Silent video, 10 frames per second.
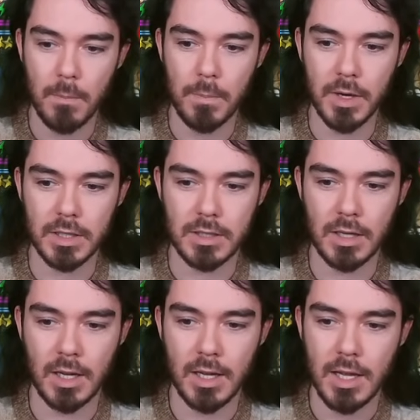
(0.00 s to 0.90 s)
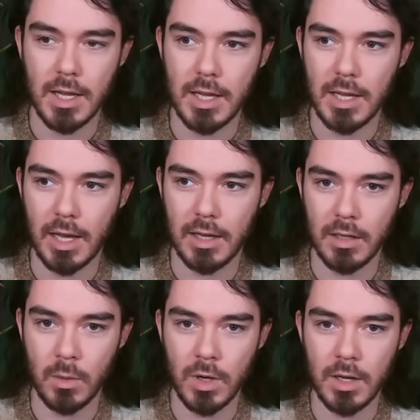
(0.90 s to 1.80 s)
But uh, yeah, you
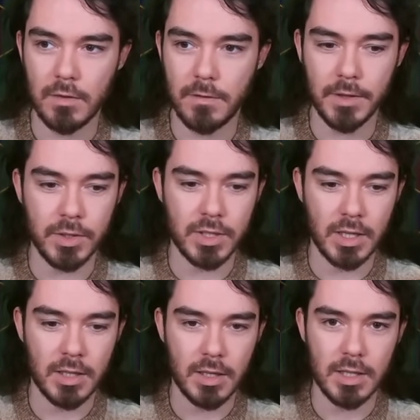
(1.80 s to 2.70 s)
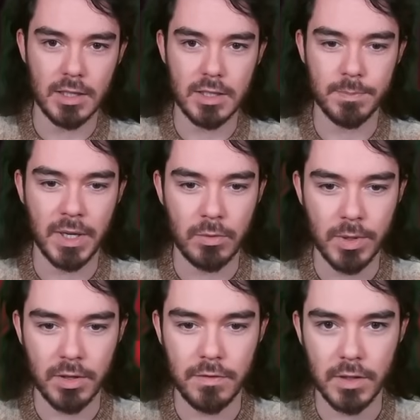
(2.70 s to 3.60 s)
know what? Filja, I think this is my
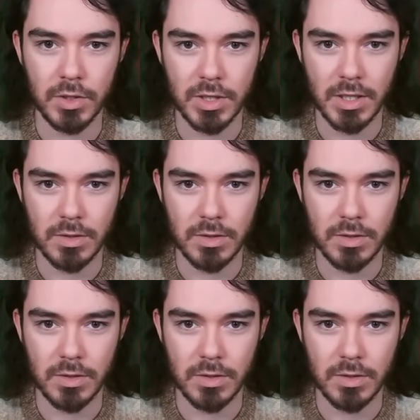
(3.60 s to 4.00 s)
real Filja.